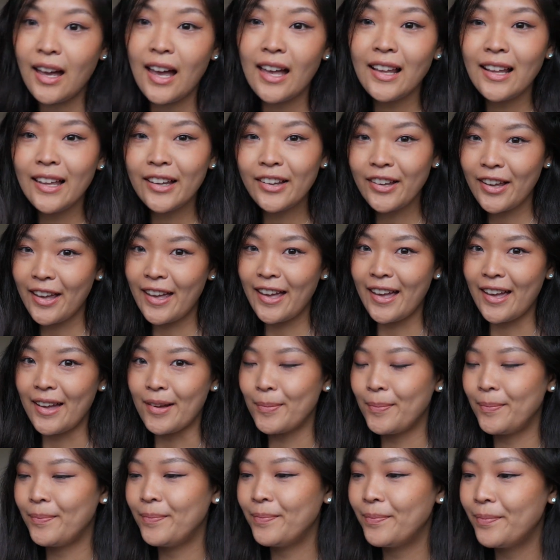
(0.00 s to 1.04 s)
I like her
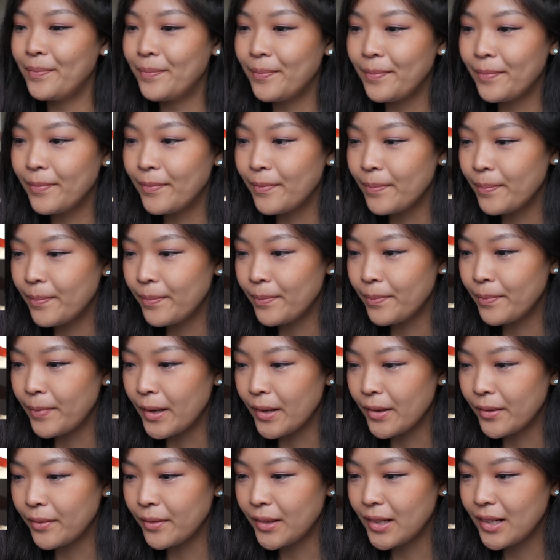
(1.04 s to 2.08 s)
hair,
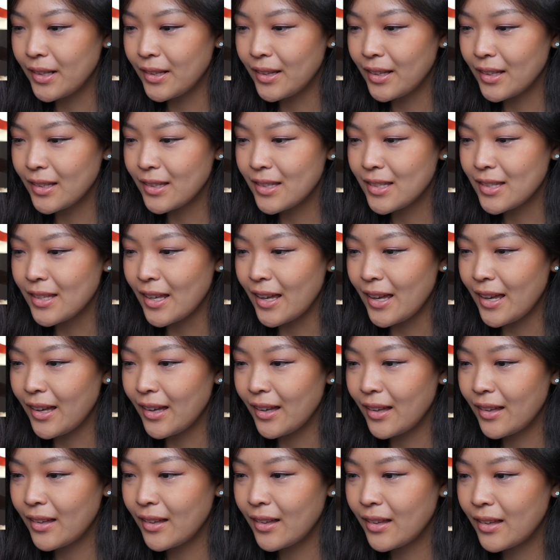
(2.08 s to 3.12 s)
but what did it
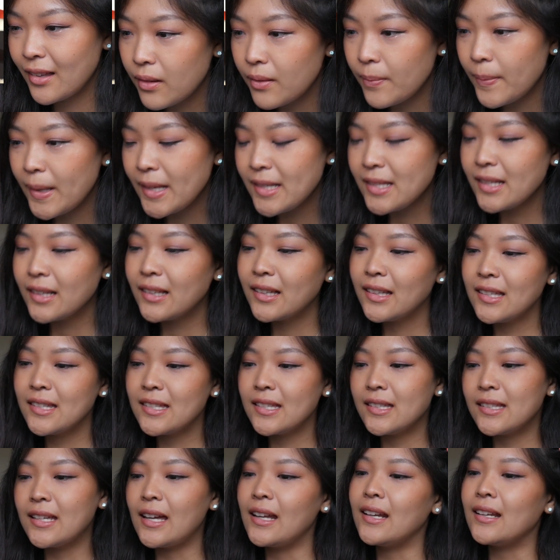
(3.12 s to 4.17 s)
say? Basically, it's
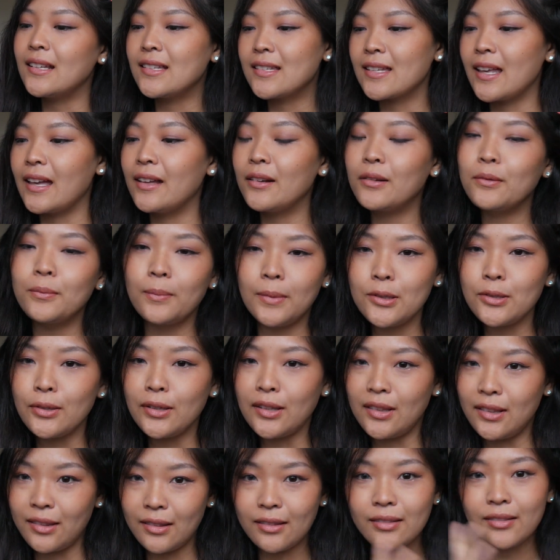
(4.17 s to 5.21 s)
a dating scandal
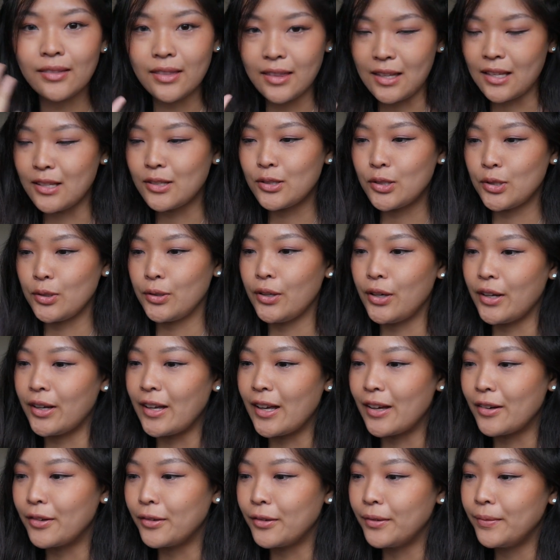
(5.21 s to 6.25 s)
between these two.
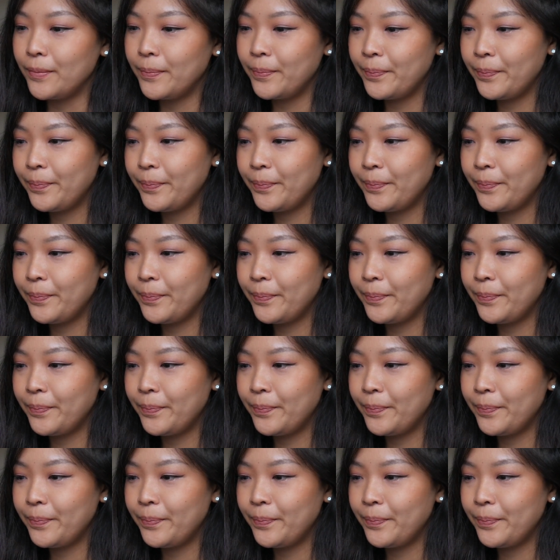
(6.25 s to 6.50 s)
Okay, cool.